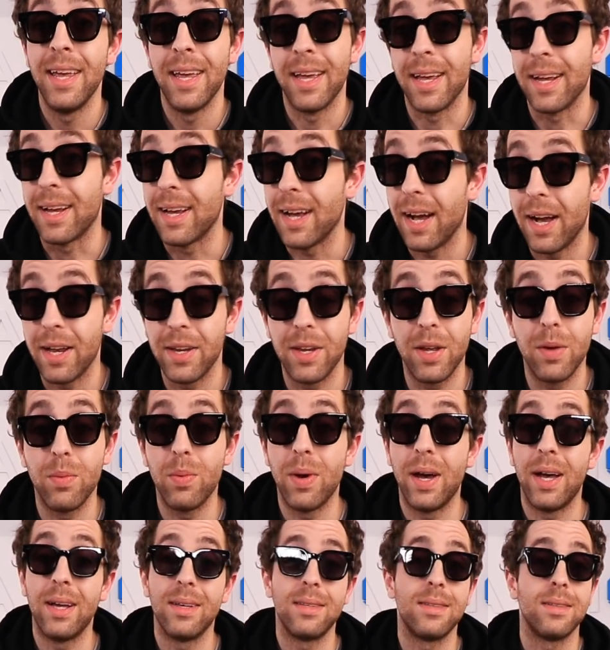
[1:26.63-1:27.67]
and Kanye
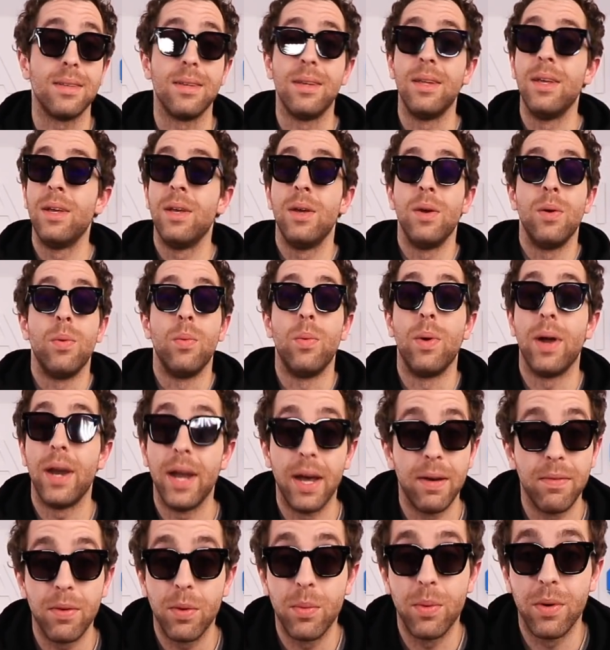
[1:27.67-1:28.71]
West and
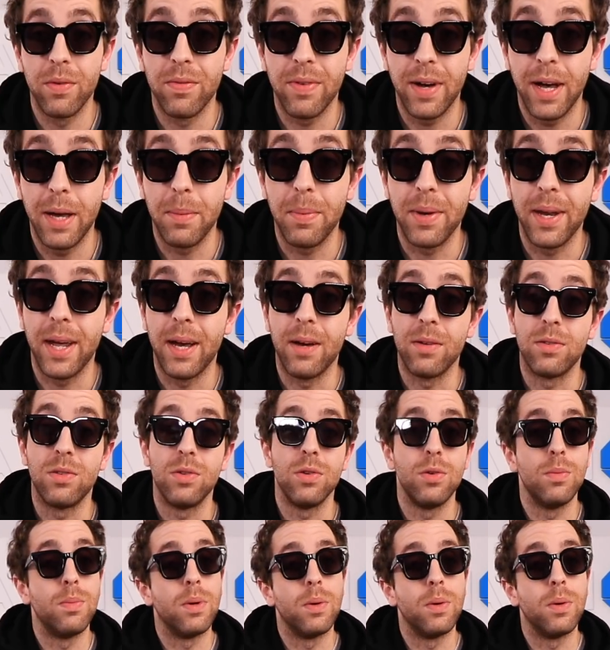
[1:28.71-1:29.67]
whatever we're vibing out to,